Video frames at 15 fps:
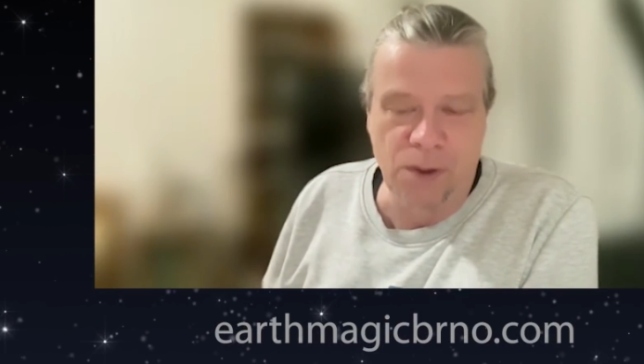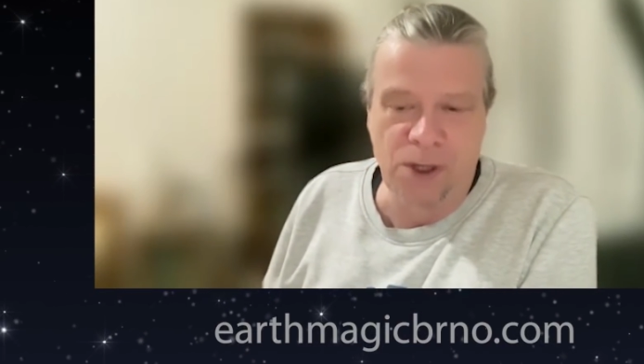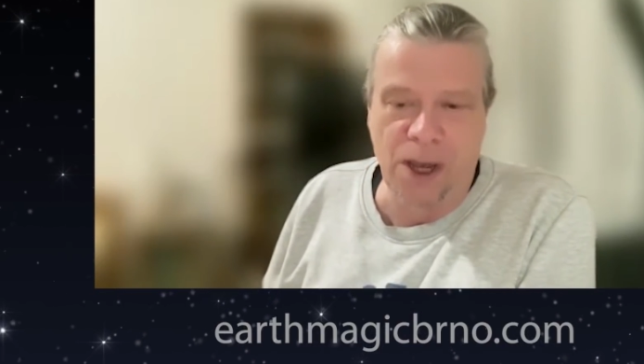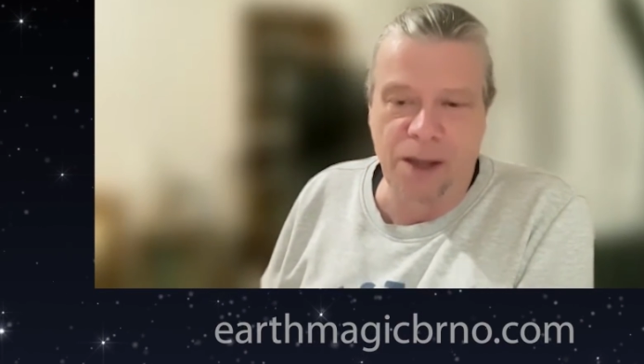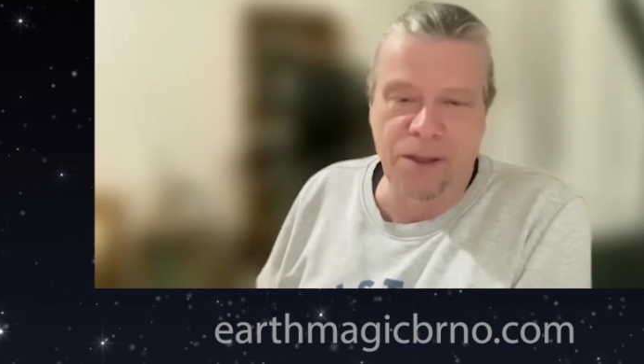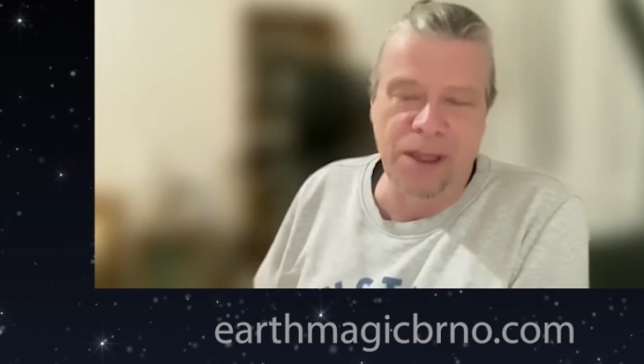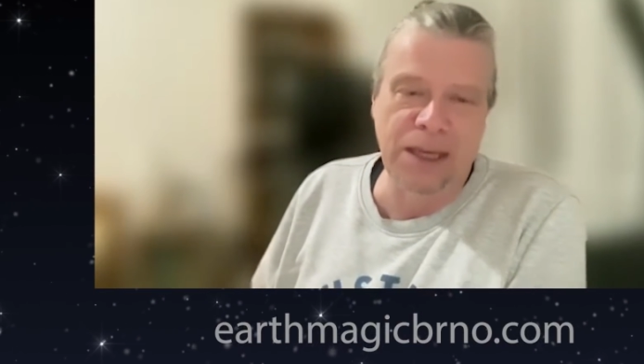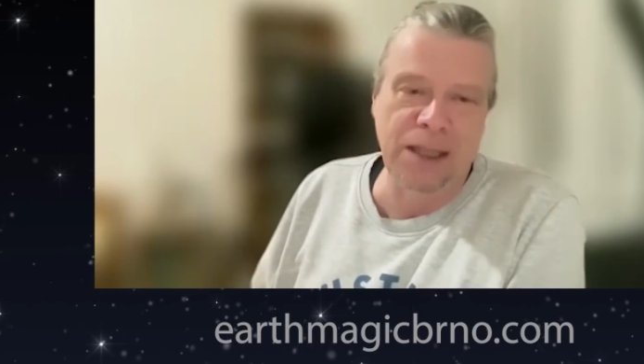So
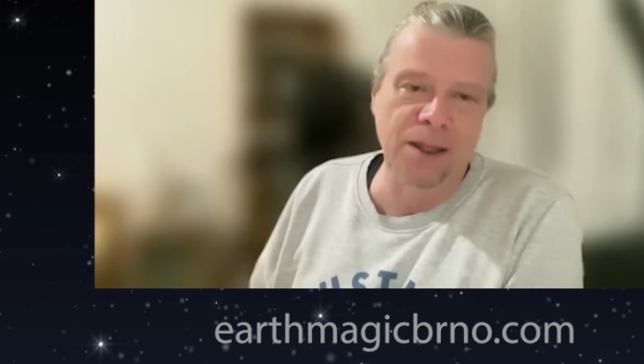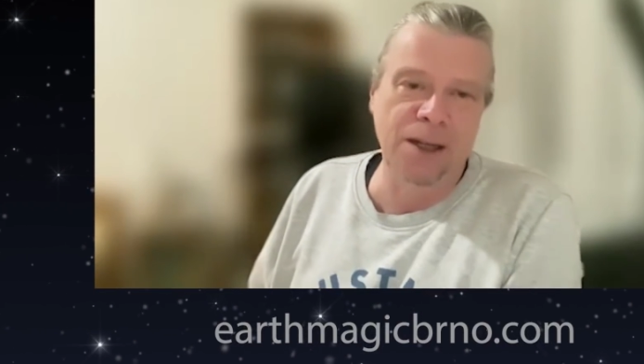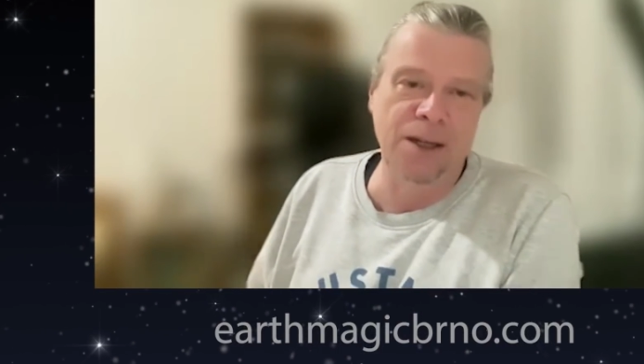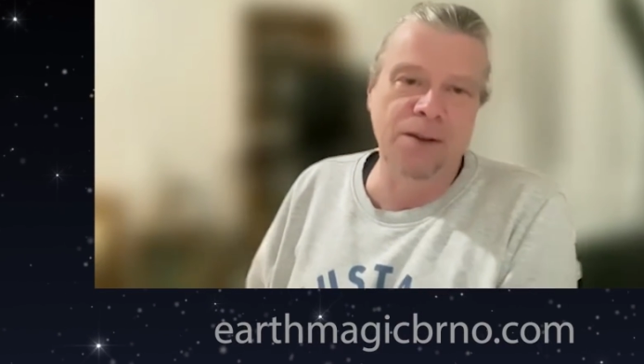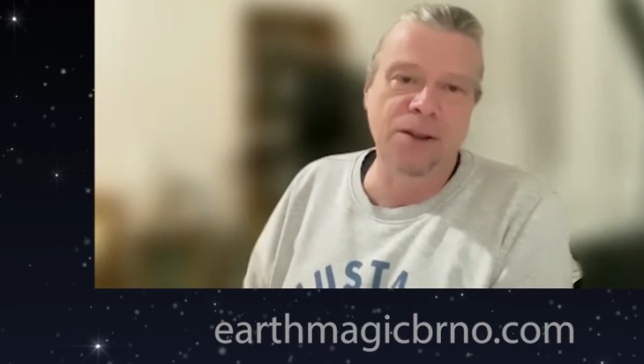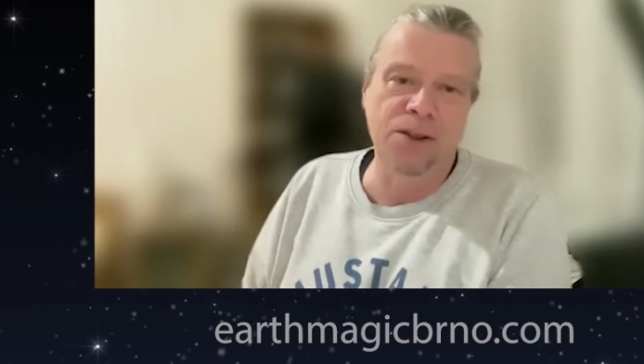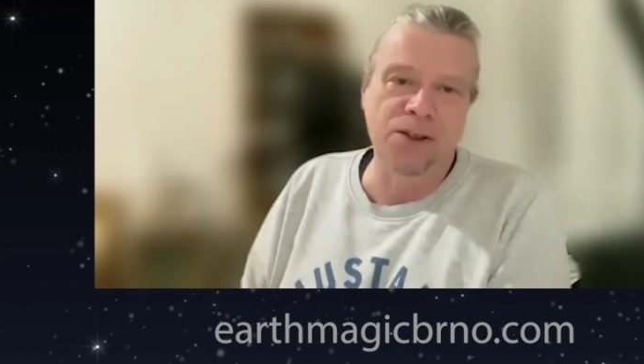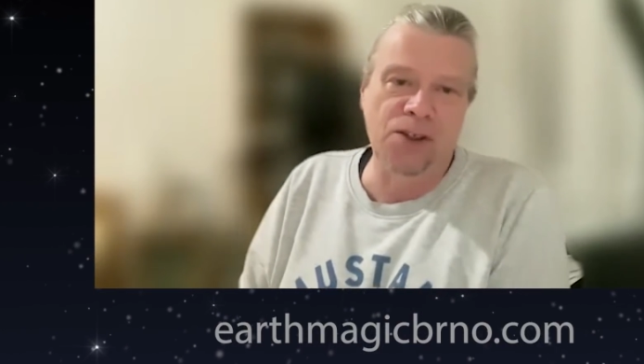I think
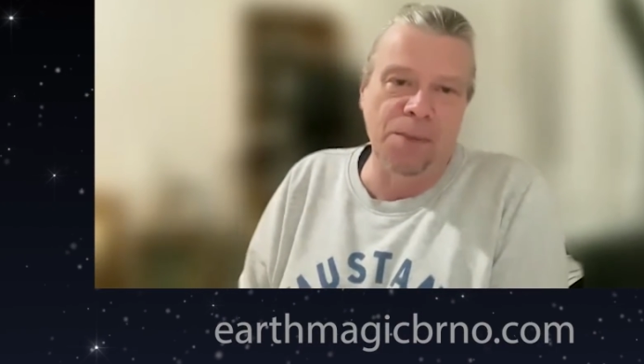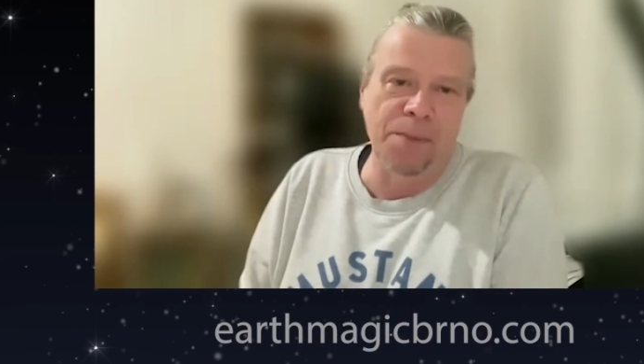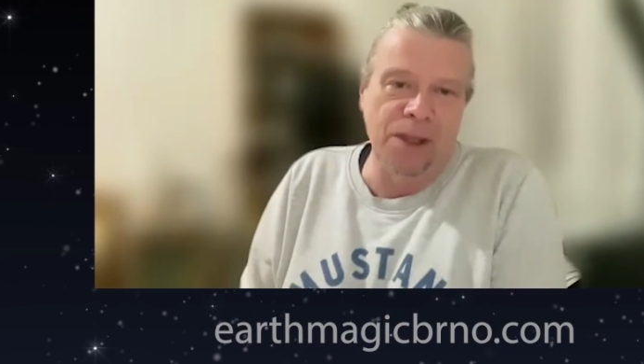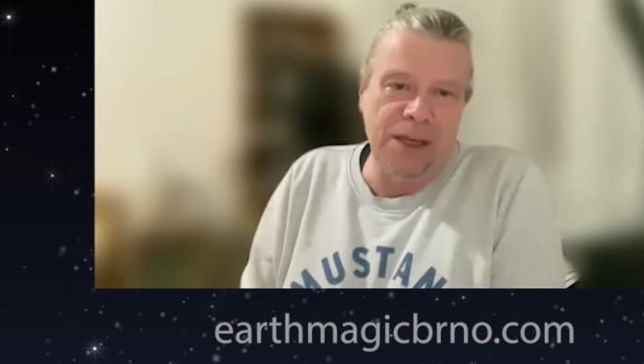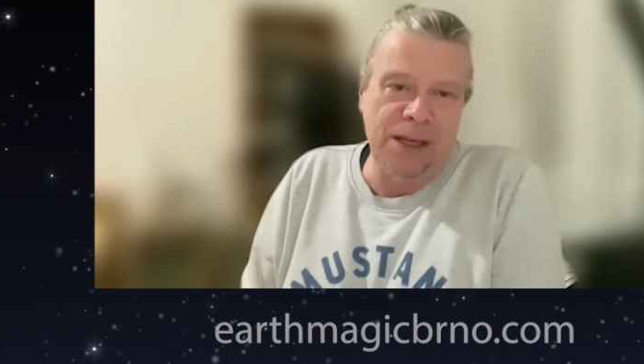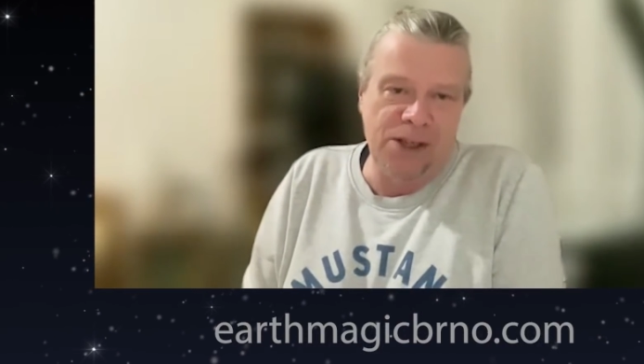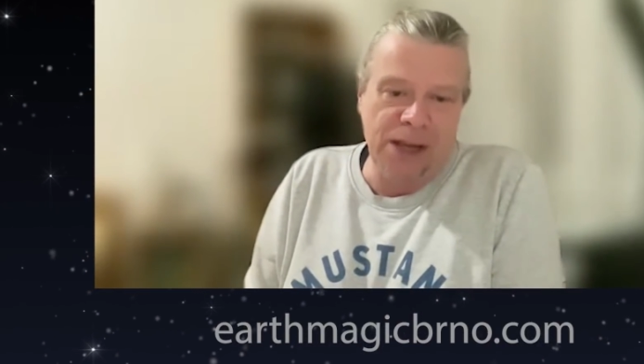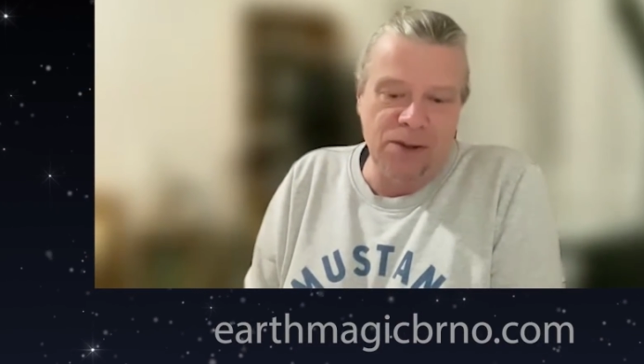that some of
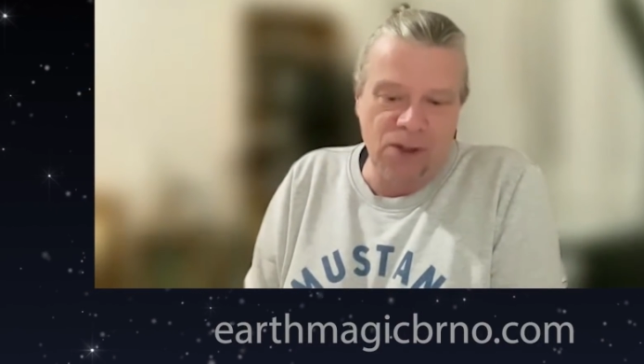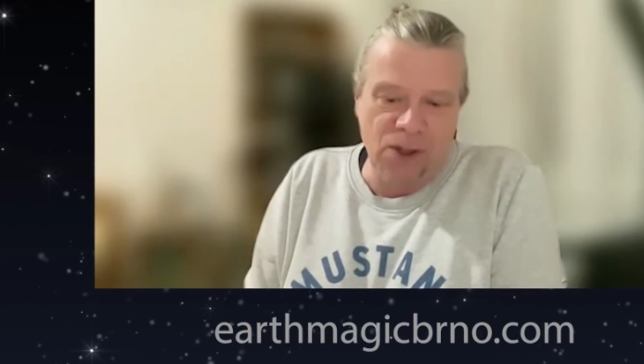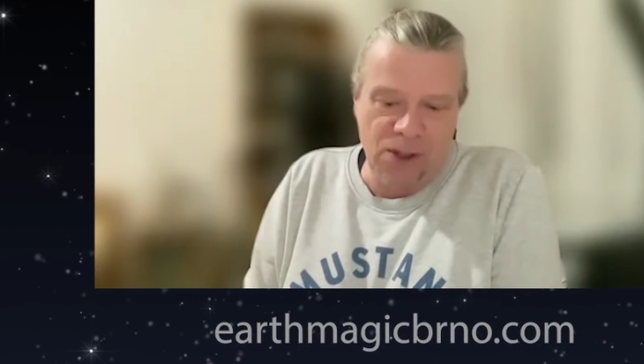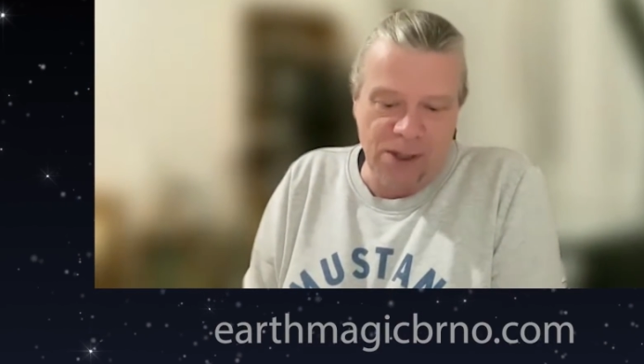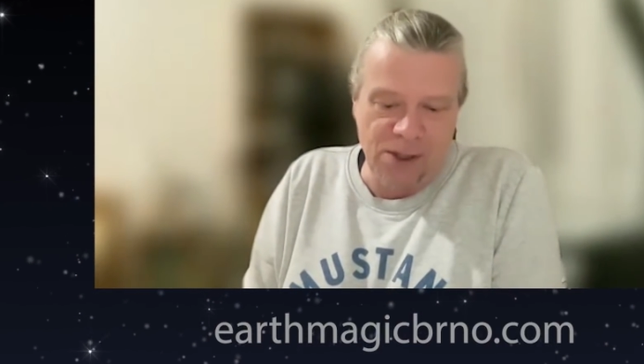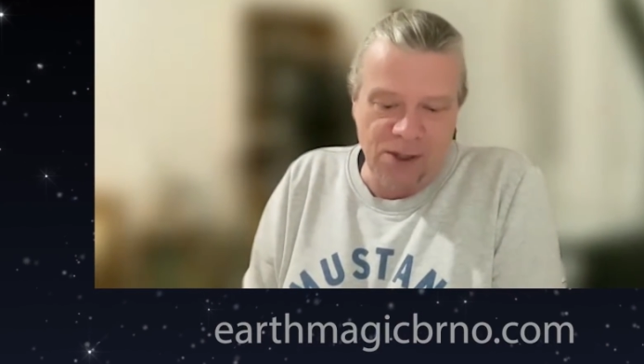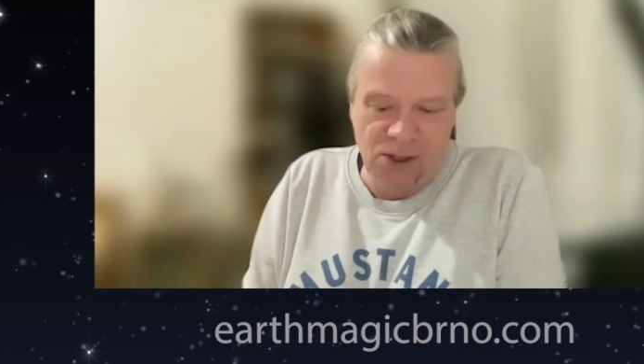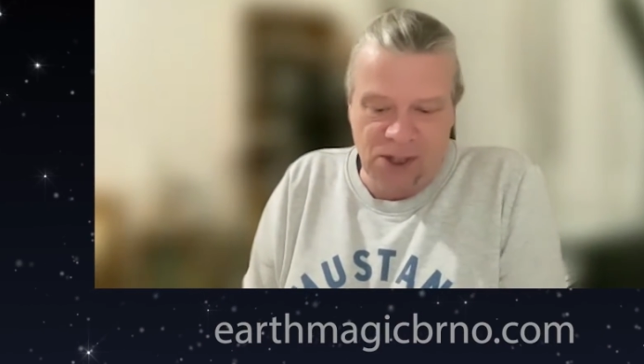these
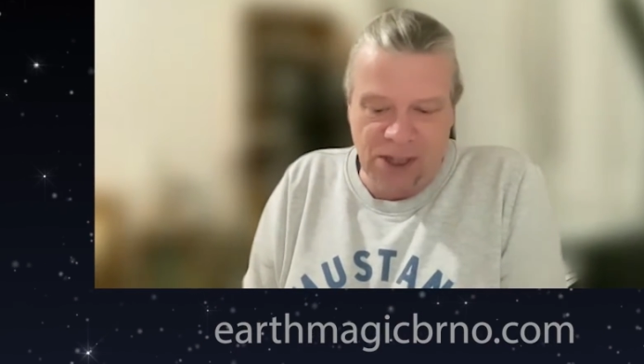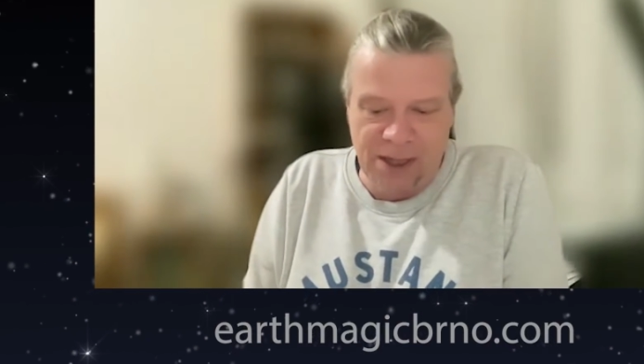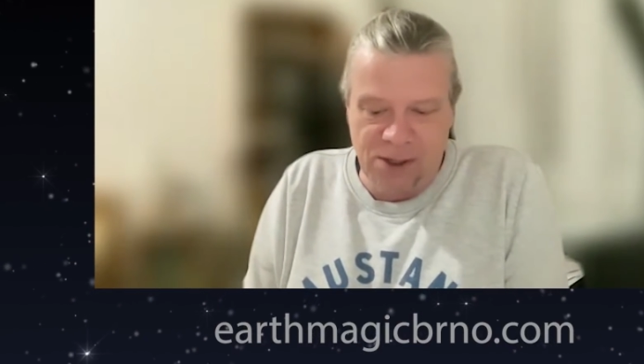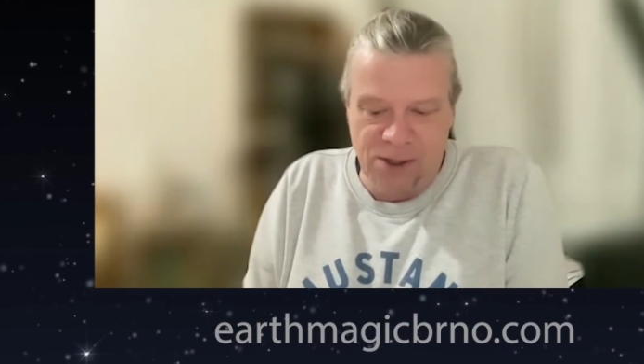entities see